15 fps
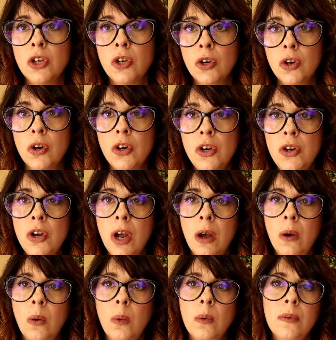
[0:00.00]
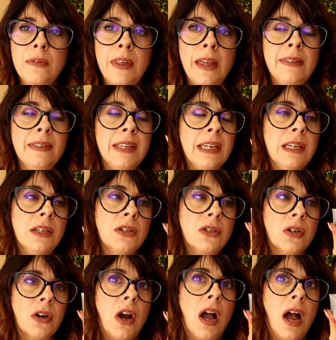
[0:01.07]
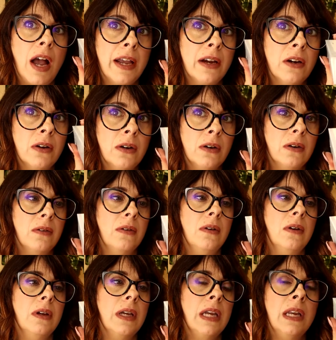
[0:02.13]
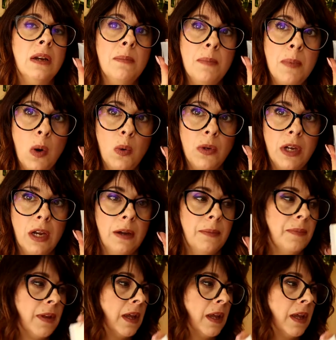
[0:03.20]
you're going to know that these are higher in ammonia.